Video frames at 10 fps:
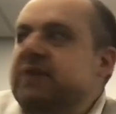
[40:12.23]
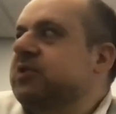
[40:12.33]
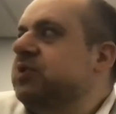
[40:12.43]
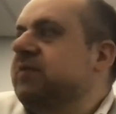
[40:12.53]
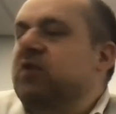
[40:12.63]
we
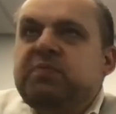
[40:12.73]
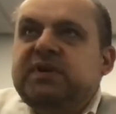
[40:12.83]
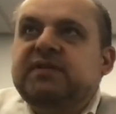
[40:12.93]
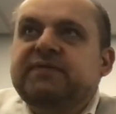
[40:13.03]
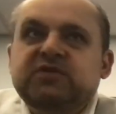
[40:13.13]
never should have
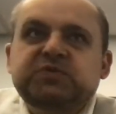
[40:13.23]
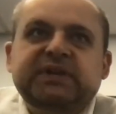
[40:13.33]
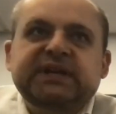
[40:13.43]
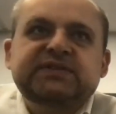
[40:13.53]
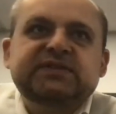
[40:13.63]
opened in the
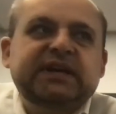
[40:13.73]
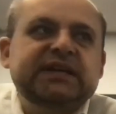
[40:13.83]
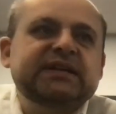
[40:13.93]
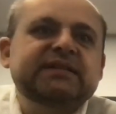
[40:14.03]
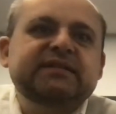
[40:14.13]
first
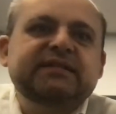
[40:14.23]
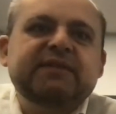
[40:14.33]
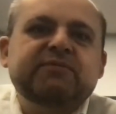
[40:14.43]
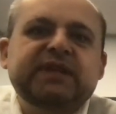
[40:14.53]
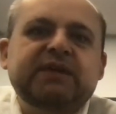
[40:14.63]
place. And then
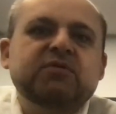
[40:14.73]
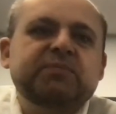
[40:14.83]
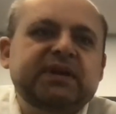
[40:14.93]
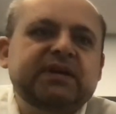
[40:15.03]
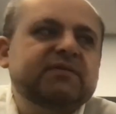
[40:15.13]
they they
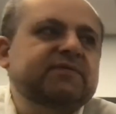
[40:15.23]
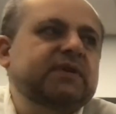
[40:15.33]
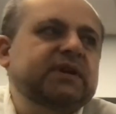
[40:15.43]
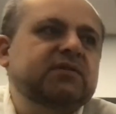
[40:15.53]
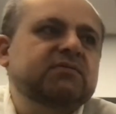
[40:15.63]
were being,
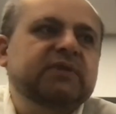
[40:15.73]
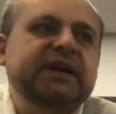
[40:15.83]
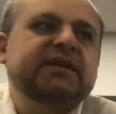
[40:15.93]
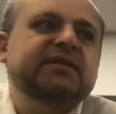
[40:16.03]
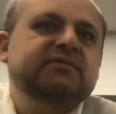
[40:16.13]
you know,
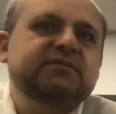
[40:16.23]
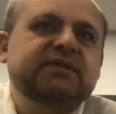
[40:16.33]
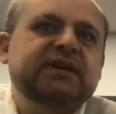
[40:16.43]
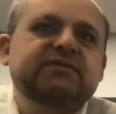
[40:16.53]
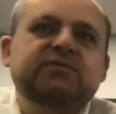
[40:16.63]
raided
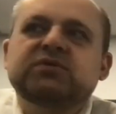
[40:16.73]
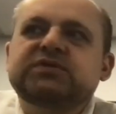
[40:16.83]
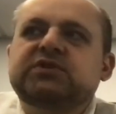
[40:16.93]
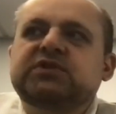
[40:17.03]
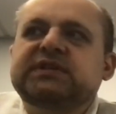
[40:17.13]
and, and
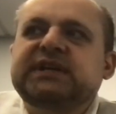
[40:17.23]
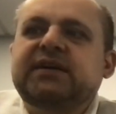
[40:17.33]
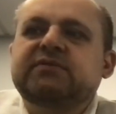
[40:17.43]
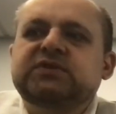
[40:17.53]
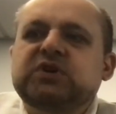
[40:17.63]
forced to shut
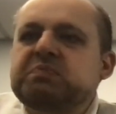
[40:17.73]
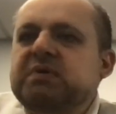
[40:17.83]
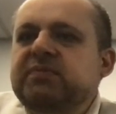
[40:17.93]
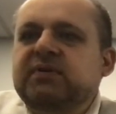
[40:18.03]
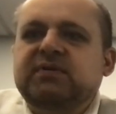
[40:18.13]
down. So I
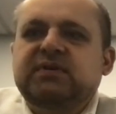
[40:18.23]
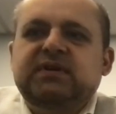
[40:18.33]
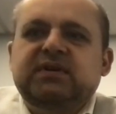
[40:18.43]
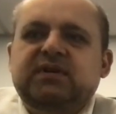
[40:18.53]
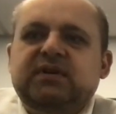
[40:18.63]

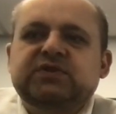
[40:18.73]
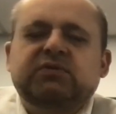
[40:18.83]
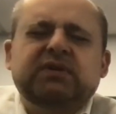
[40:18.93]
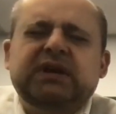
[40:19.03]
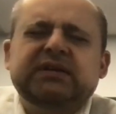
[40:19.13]
remember
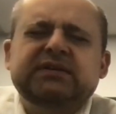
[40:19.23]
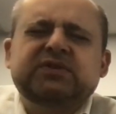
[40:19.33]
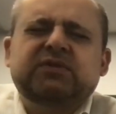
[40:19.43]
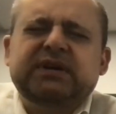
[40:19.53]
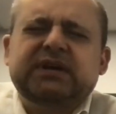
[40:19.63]
so
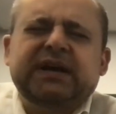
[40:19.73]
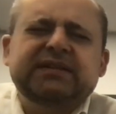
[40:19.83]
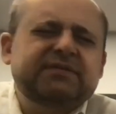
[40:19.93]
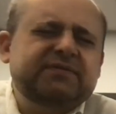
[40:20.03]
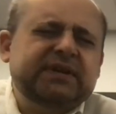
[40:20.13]
uh, so
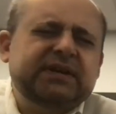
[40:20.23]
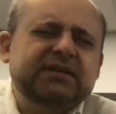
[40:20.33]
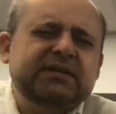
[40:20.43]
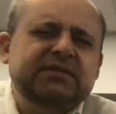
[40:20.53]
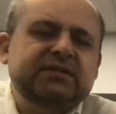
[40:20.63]
I, I live
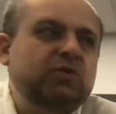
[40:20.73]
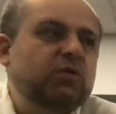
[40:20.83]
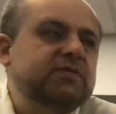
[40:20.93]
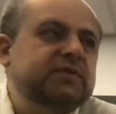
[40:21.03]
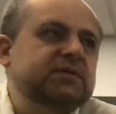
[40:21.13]
uh, in
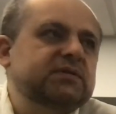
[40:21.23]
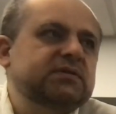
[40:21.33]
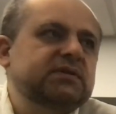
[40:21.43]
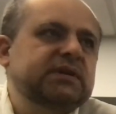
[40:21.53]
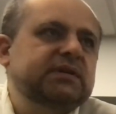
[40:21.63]

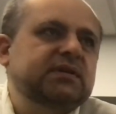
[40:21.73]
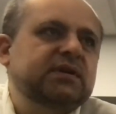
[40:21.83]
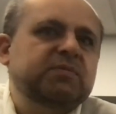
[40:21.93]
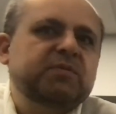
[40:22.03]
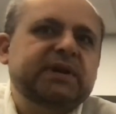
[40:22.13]
Yorkville
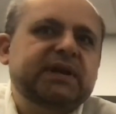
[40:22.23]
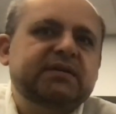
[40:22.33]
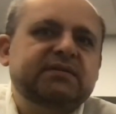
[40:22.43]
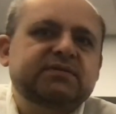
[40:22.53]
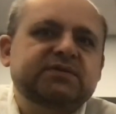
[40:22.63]
in uh, Upper
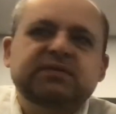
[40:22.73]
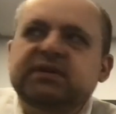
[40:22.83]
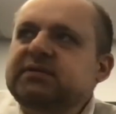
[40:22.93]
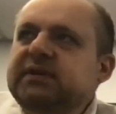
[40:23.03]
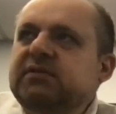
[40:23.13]
Manhattan,
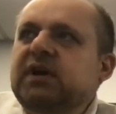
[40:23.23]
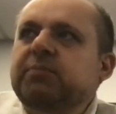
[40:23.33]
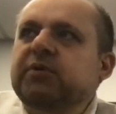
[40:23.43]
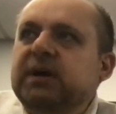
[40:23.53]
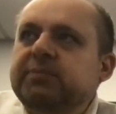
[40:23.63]
so the you
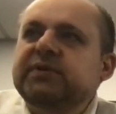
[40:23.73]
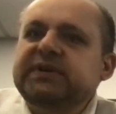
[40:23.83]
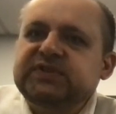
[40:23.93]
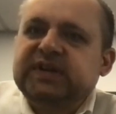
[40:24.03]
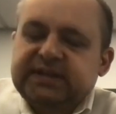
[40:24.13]
know upper
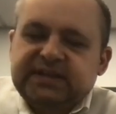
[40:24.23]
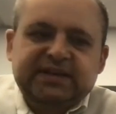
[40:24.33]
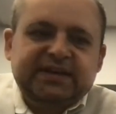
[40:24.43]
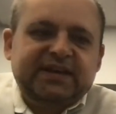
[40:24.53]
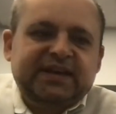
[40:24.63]
Upper East
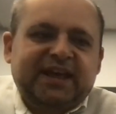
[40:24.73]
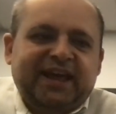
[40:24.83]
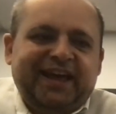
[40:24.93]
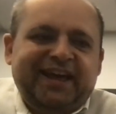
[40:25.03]
Side, mm-hmm.